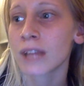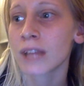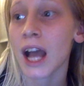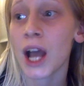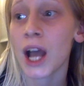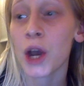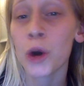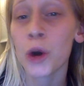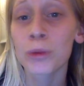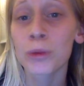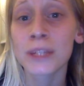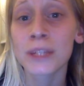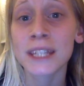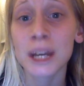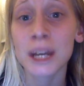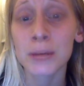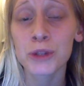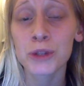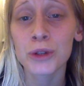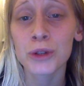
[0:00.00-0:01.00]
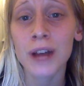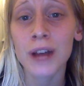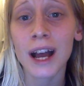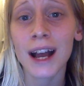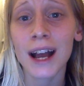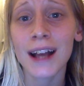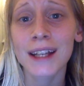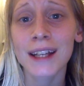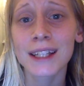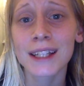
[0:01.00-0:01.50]
I hope this helps you
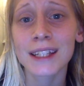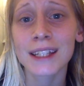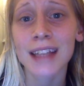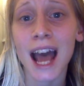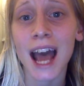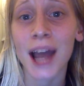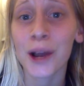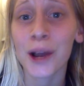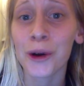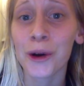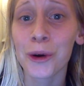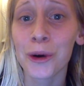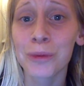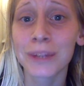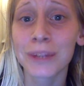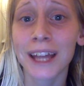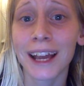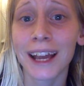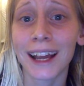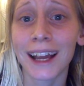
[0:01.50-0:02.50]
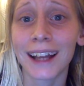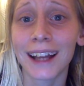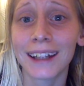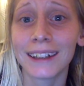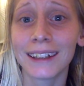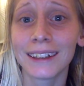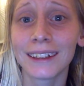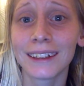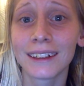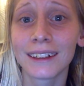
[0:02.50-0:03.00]
guys. I hope that
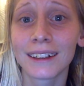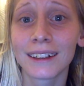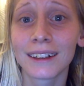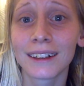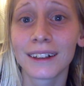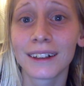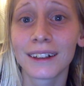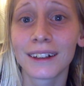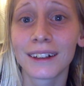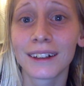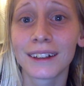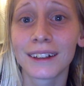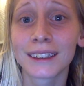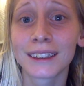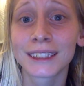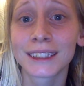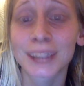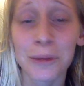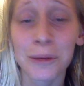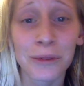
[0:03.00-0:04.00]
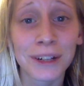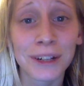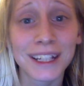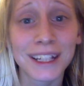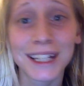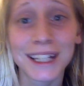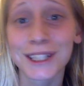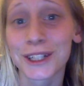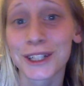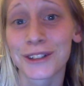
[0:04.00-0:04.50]
someone
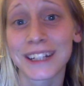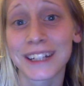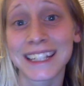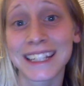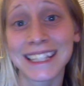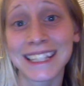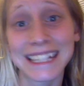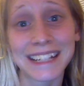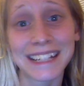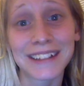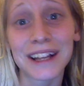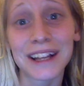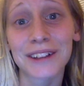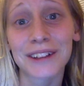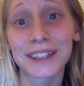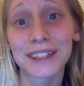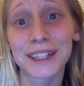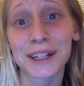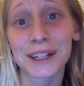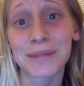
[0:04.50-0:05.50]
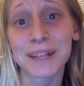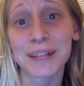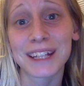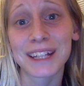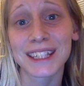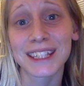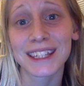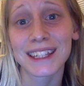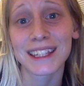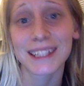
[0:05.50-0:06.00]
gets a great deal out there
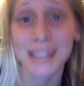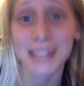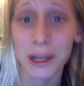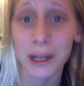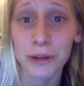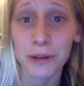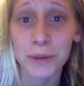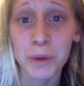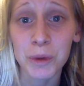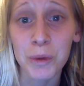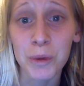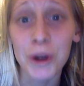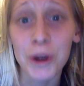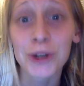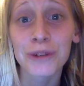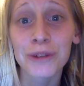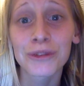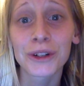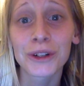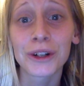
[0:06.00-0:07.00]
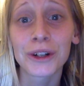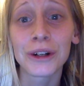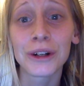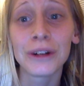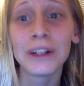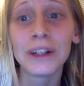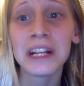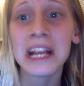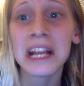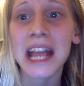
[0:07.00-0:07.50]
because of this, that would be
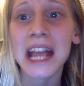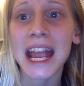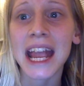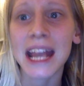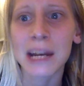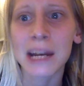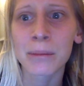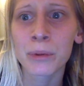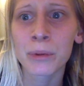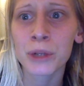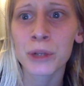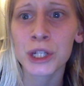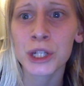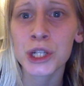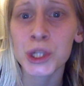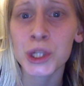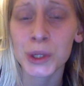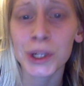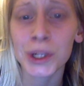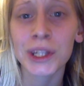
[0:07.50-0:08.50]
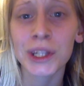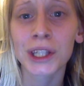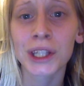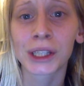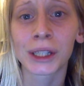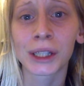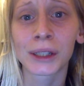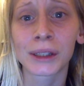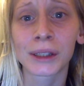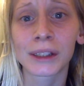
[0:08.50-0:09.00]
wonderful. And I'm pretty sure
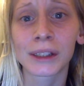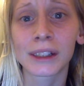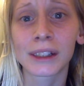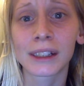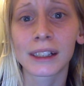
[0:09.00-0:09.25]
their